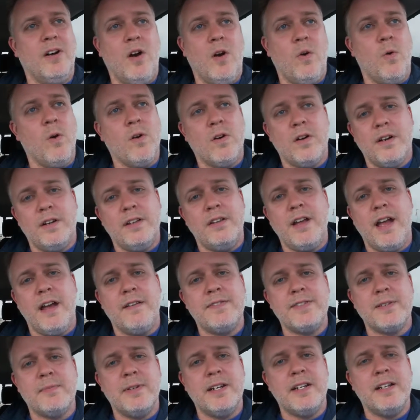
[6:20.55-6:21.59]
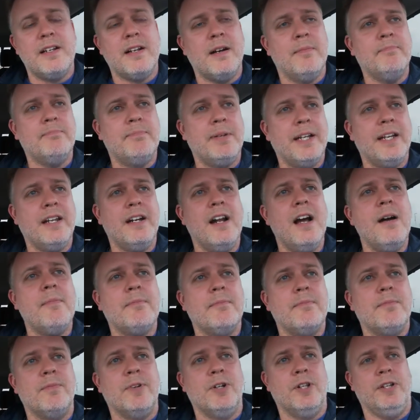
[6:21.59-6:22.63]
or you have somebody come pick it up
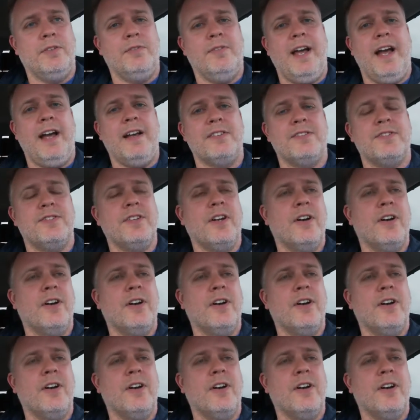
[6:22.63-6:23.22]
really fast.